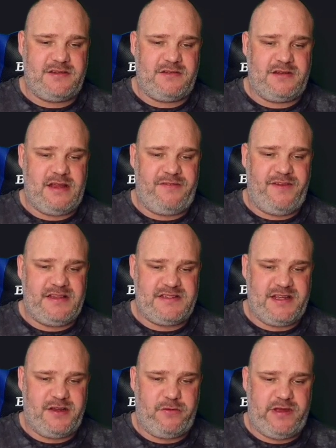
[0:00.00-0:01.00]
defense
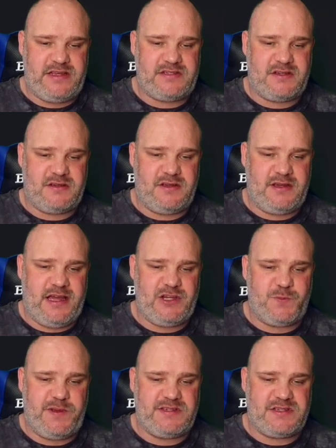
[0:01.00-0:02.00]
increased,
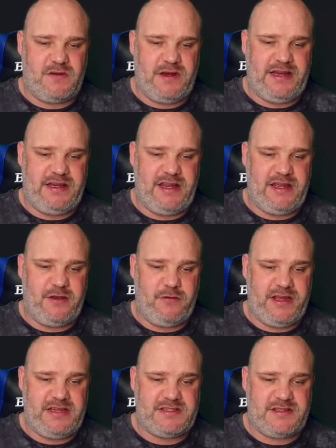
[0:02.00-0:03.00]
HP slightly
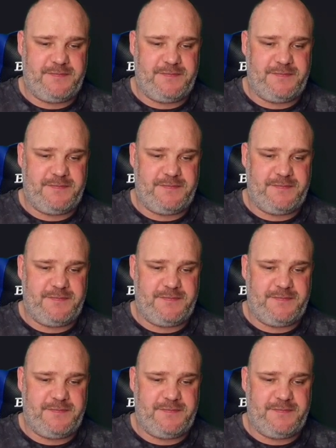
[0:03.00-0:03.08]
decreased,